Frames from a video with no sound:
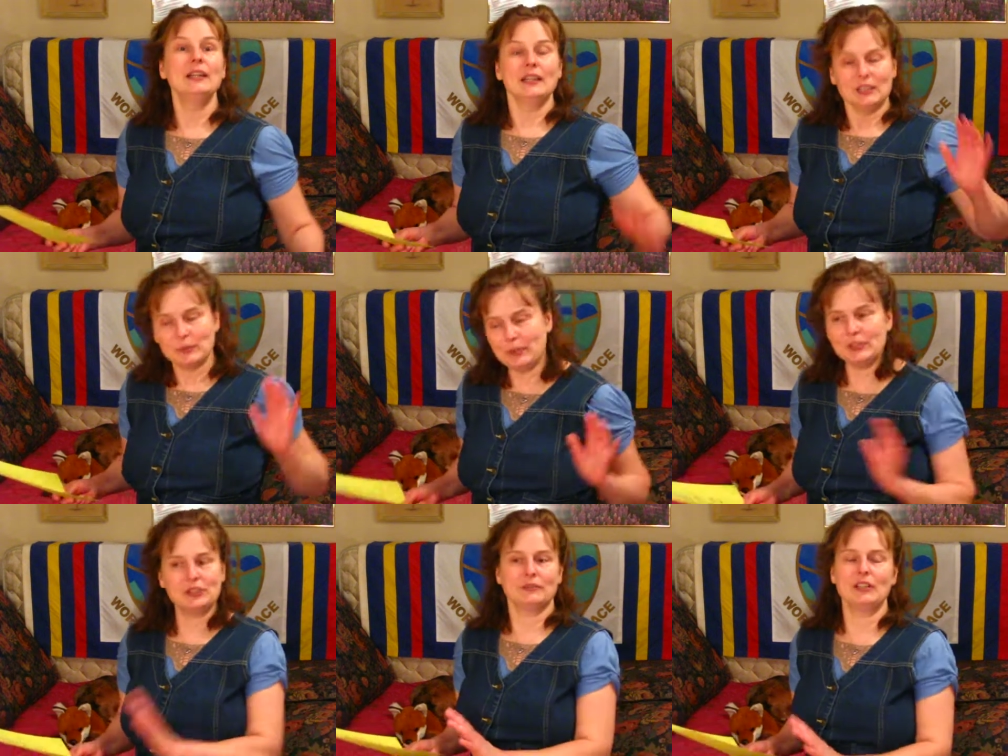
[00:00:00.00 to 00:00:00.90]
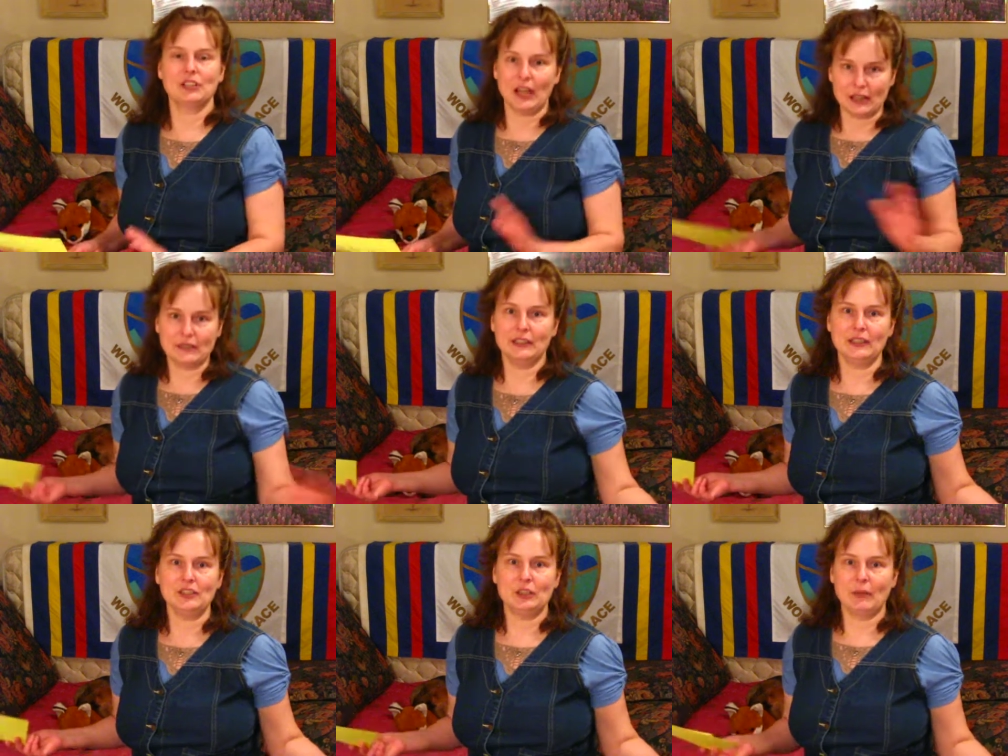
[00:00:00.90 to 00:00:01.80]
To push Russia out of the
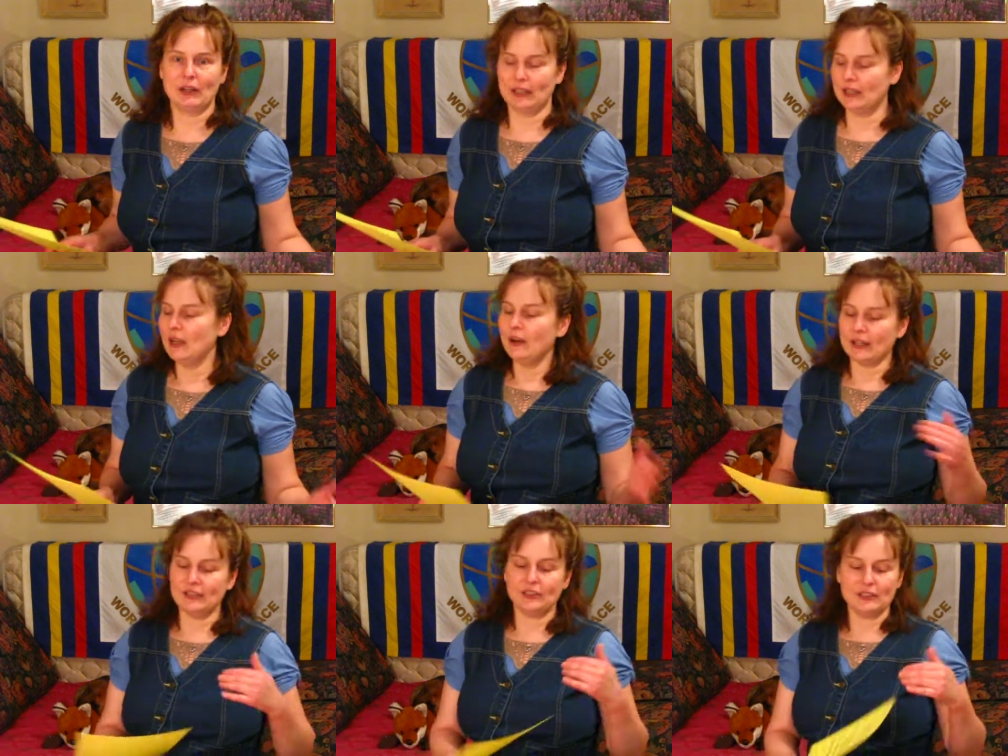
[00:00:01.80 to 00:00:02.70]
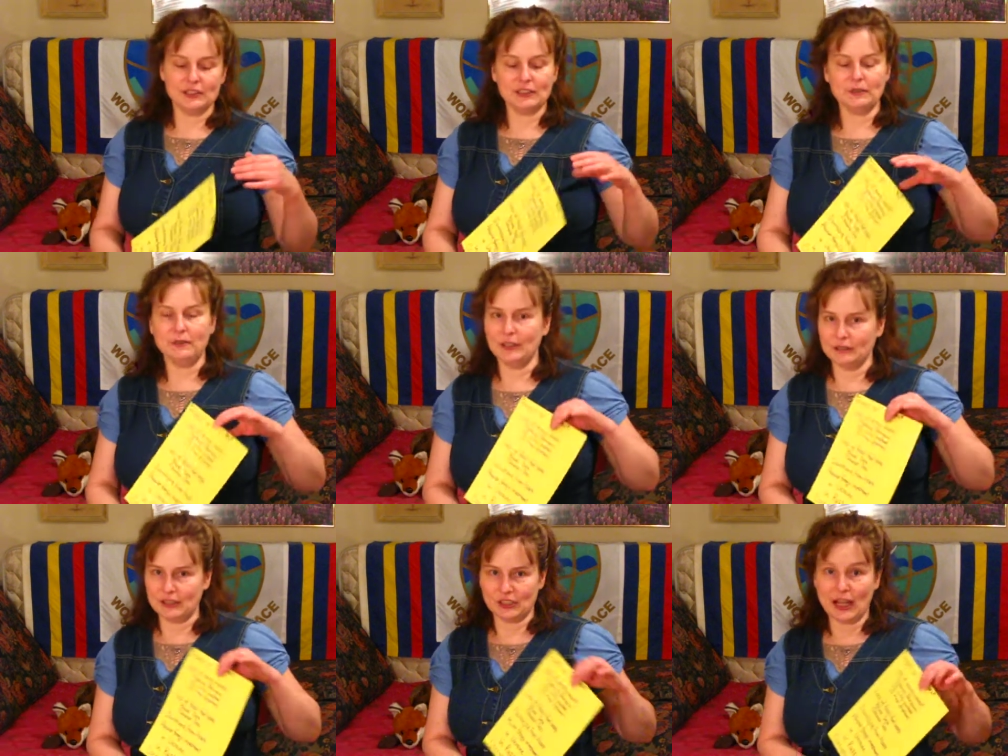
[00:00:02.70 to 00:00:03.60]
energy market. Okay, so this is a fear
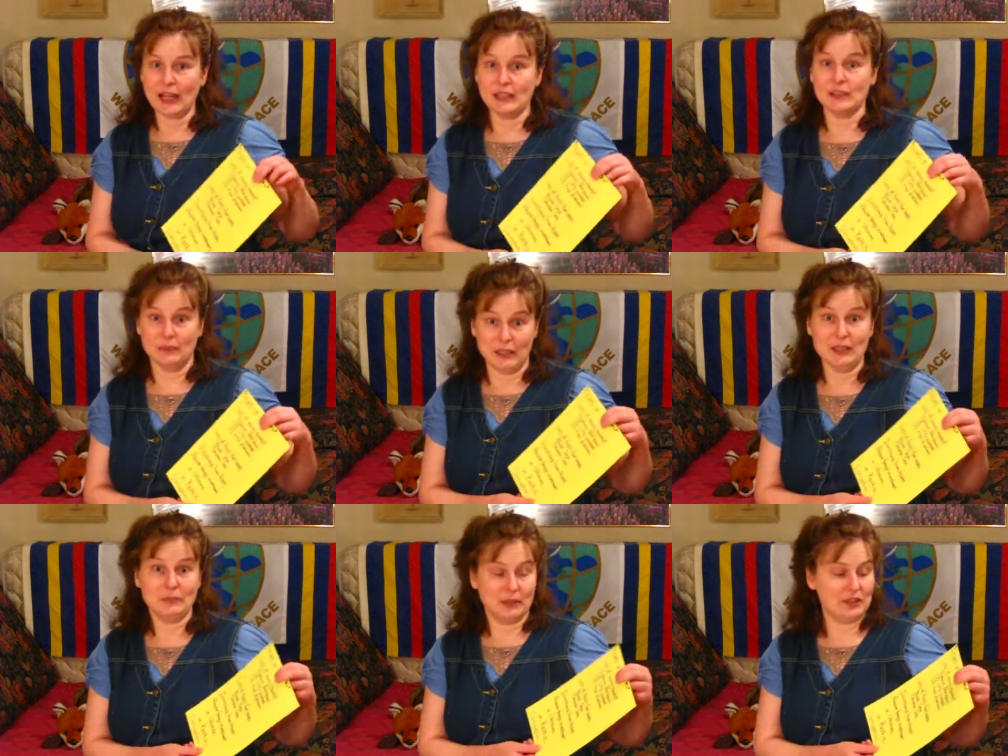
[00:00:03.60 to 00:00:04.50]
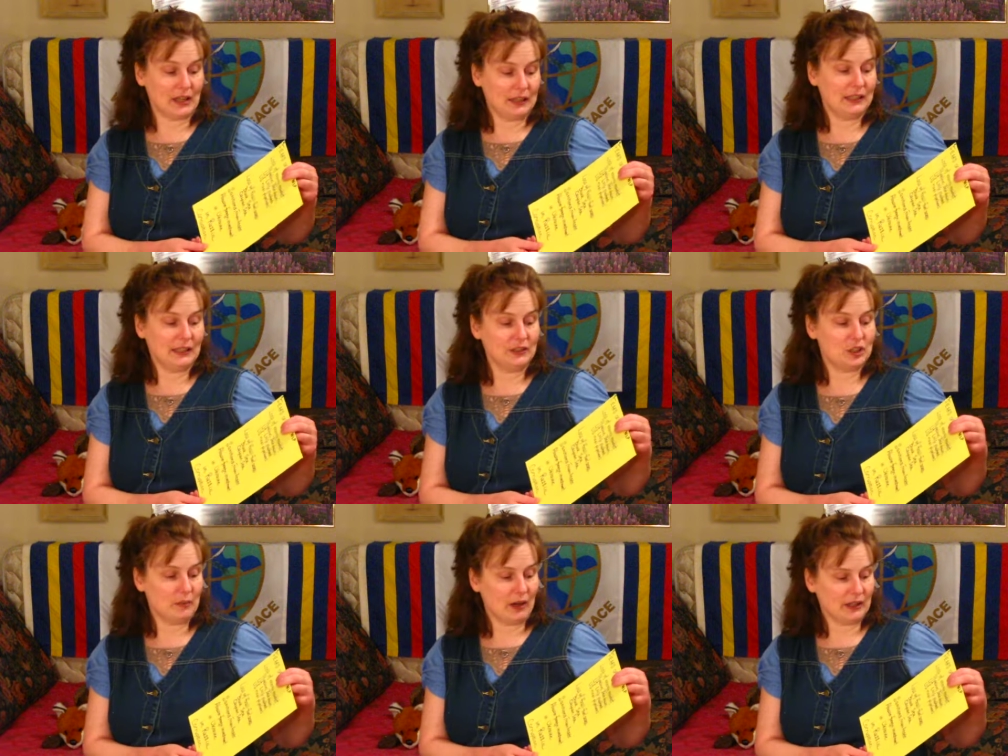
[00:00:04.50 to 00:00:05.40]
Russia has, being pushed out of the
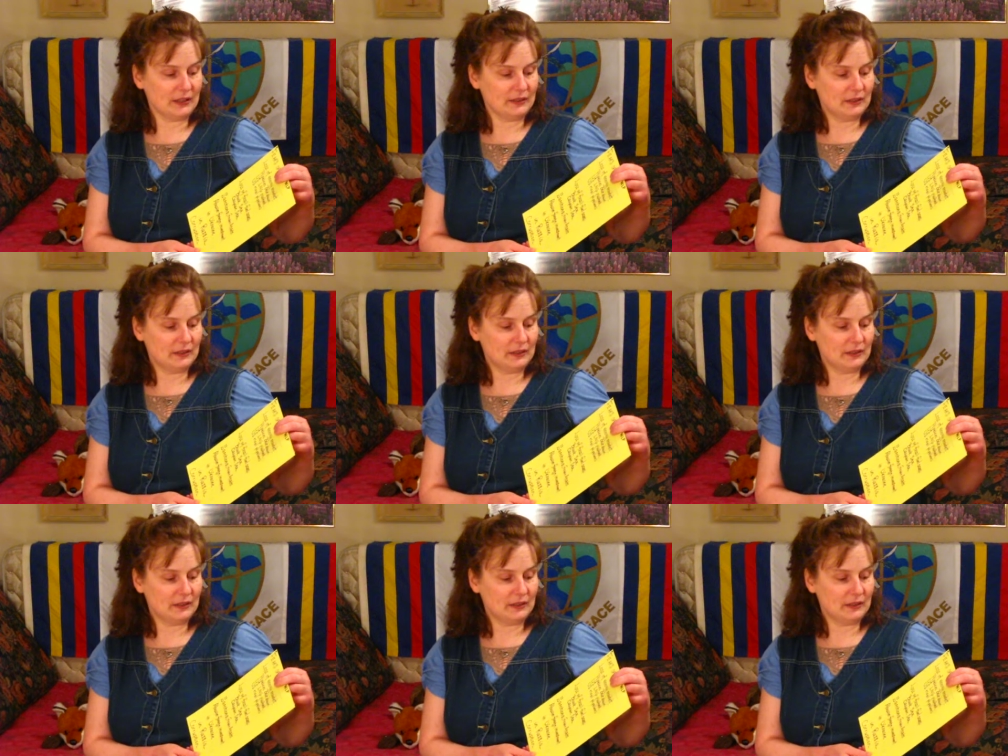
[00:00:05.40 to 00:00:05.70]
energy market,